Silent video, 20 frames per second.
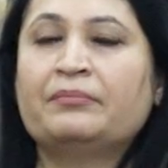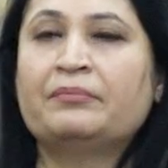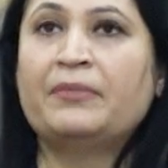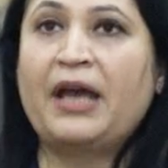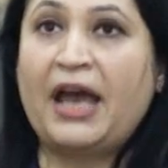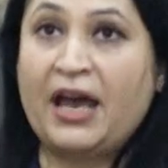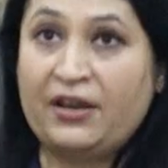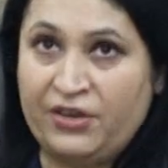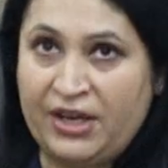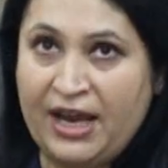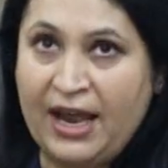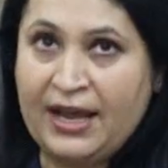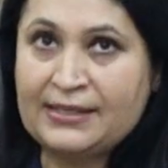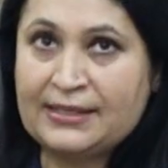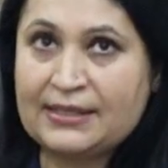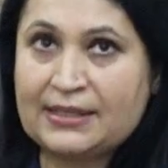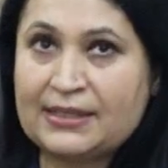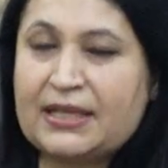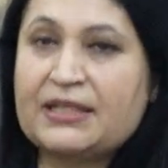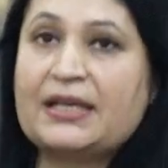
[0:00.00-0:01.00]
And
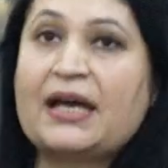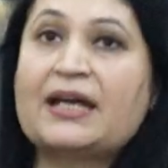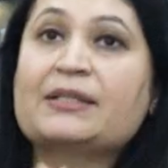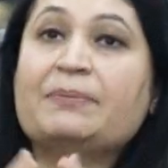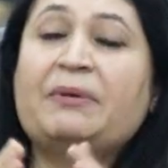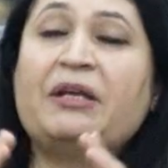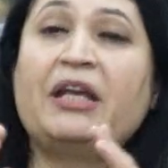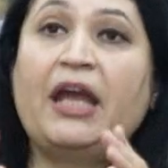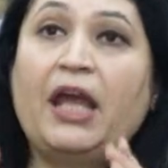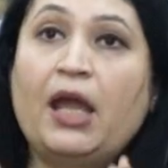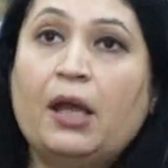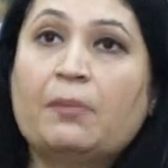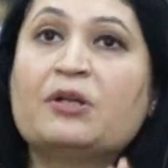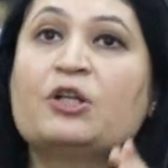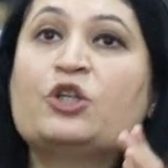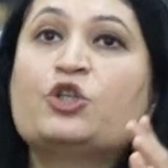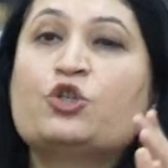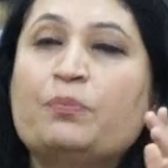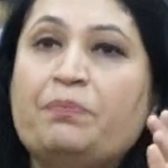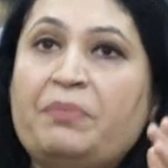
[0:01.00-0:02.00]
yes, it has been
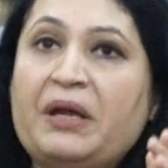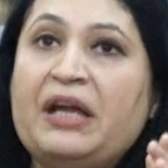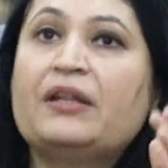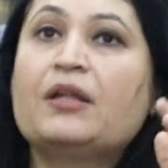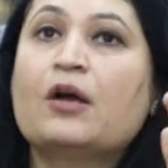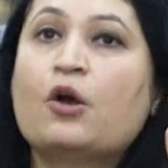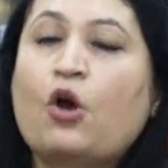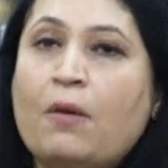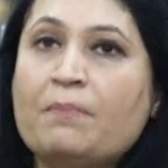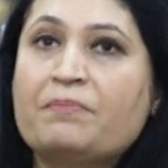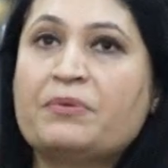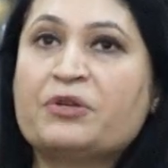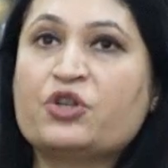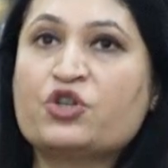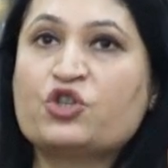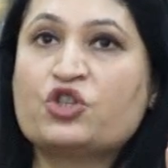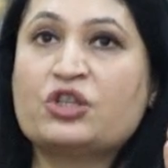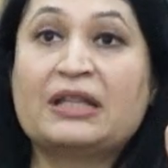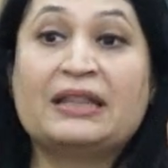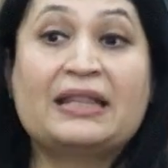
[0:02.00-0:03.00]
able to beat the
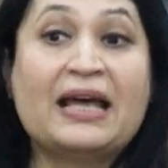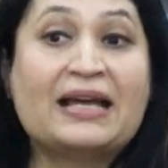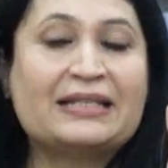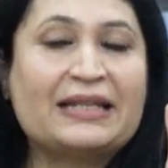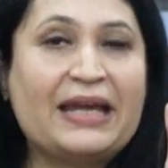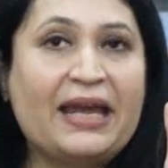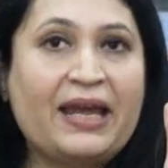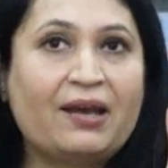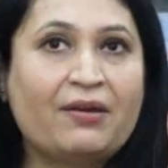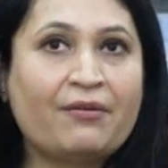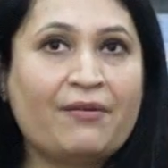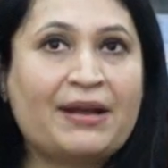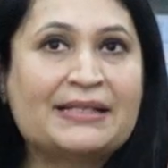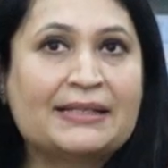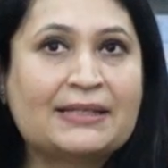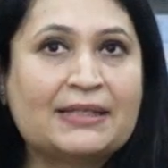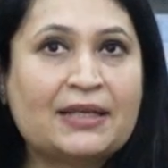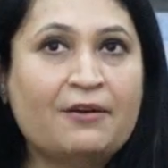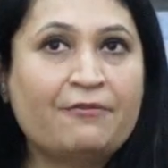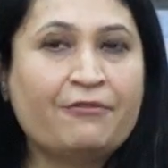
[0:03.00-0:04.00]
competition, that
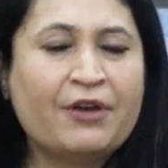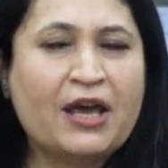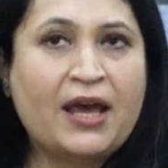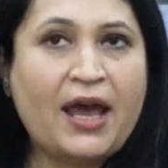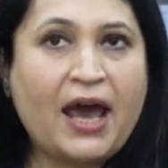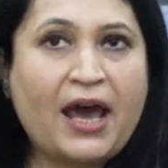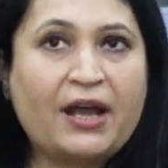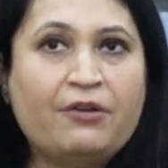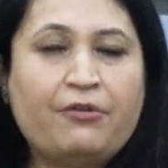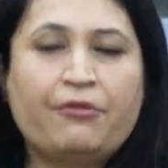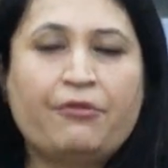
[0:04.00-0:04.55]
aggressive and